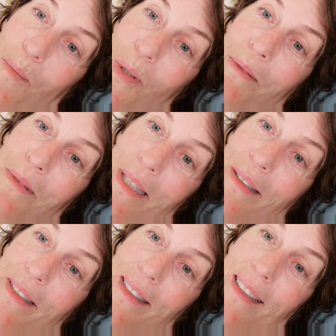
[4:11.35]
more
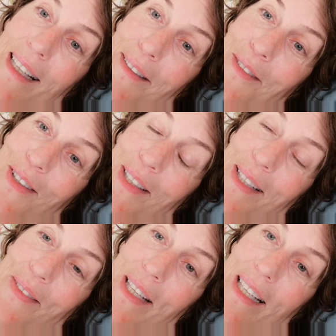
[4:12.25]
real than the life you're
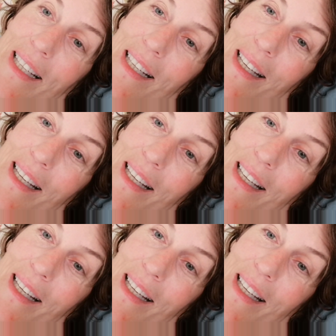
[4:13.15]
living.